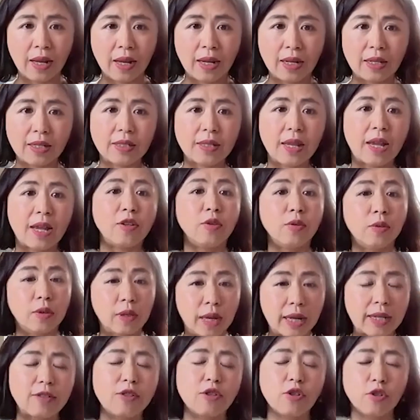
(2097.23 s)
is that you
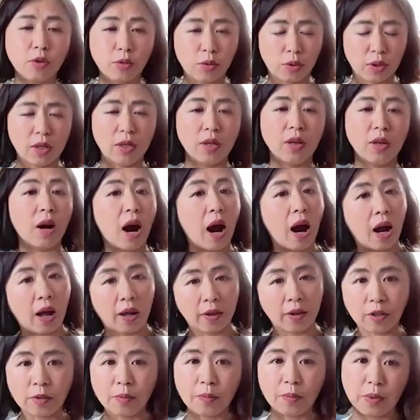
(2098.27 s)
get to hear
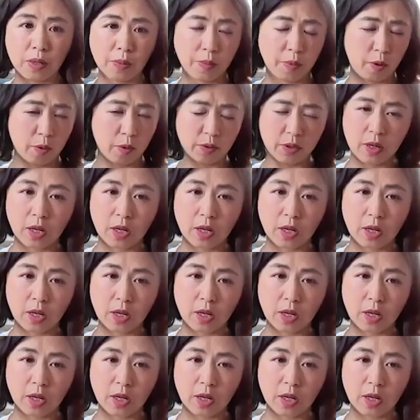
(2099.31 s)
other people's